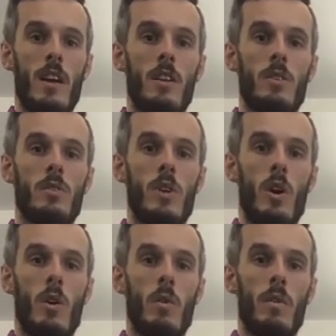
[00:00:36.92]

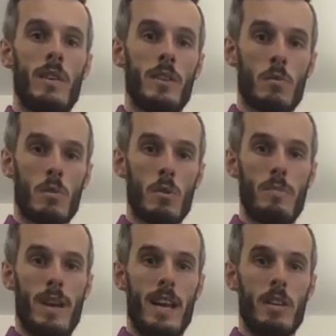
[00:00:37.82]
So this
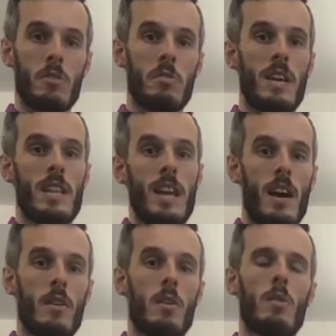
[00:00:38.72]
grouping, just like the
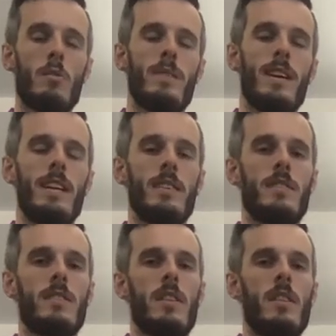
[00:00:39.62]
other
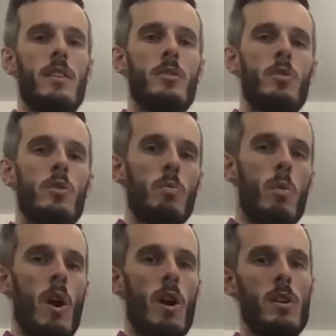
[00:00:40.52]
groupings, the two
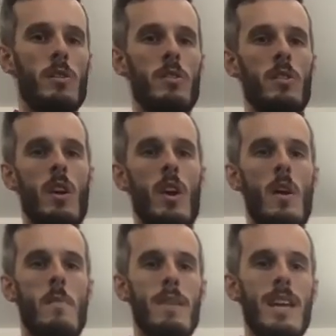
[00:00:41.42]
words
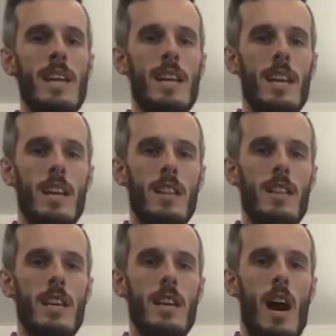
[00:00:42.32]
mean
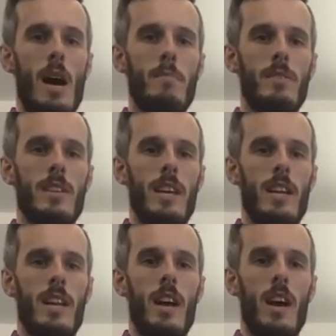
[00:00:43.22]
the opposite
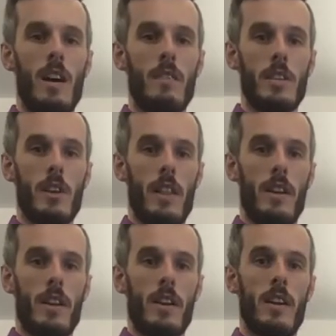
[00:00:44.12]
of each
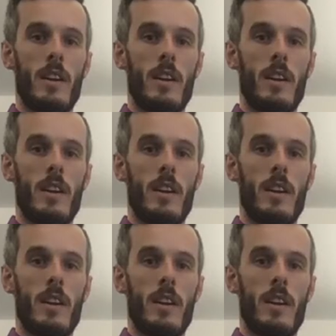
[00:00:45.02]
other.